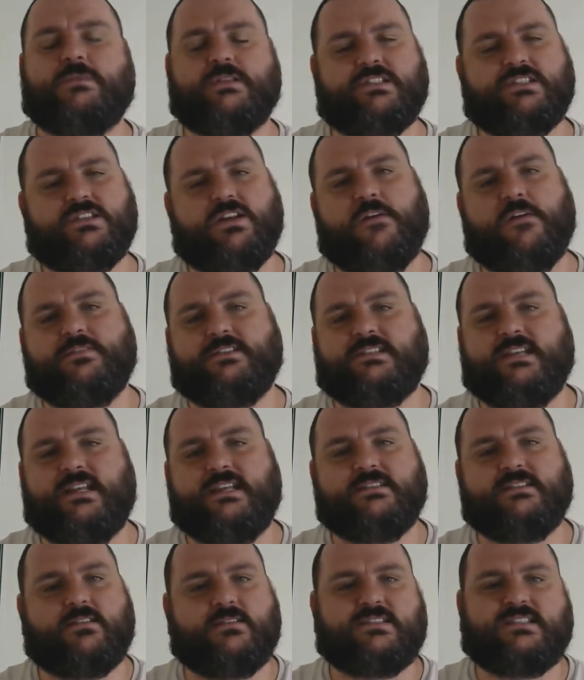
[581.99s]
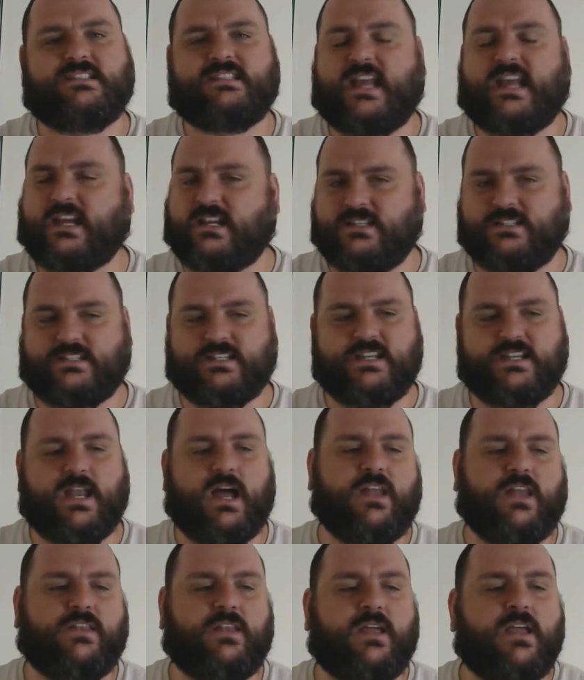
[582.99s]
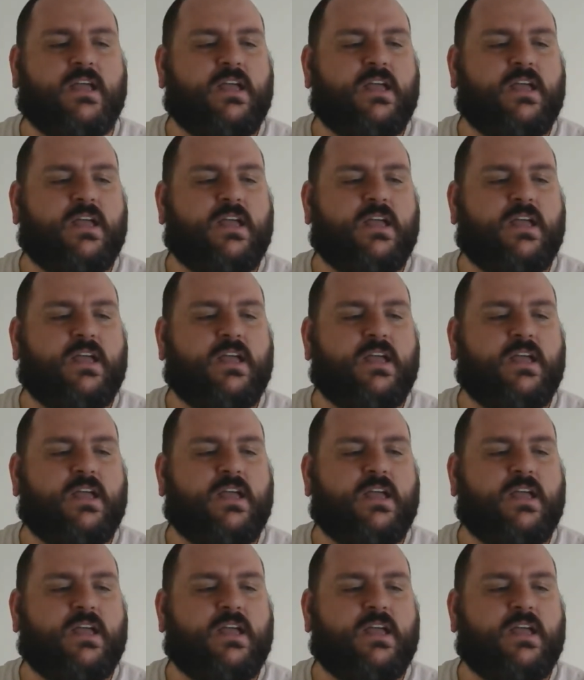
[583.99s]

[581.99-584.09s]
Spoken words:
service is second to none.